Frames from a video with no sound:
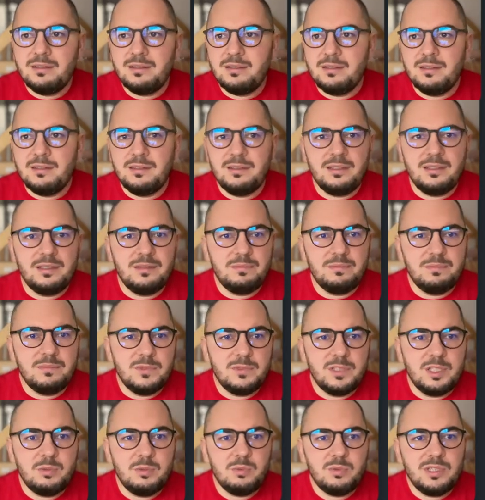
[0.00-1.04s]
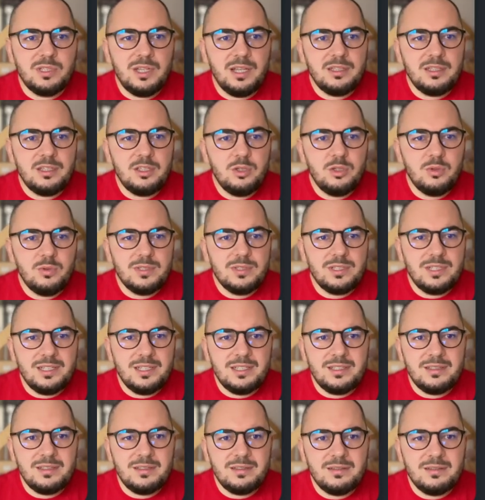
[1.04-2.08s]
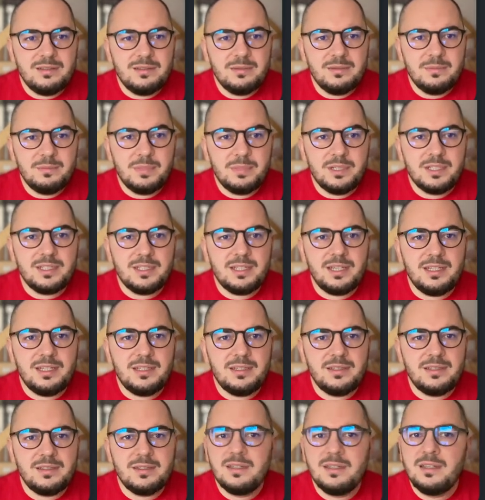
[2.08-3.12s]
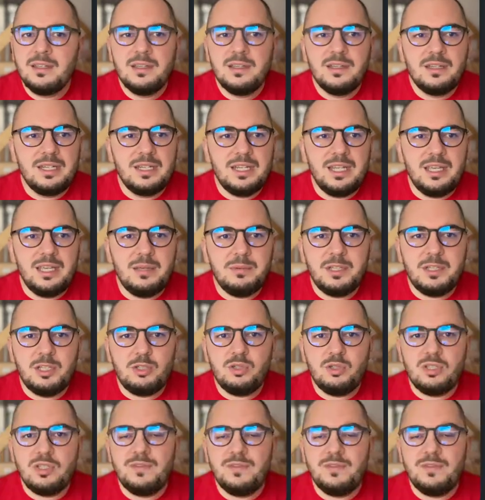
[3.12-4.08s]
It would not use this precise name that you give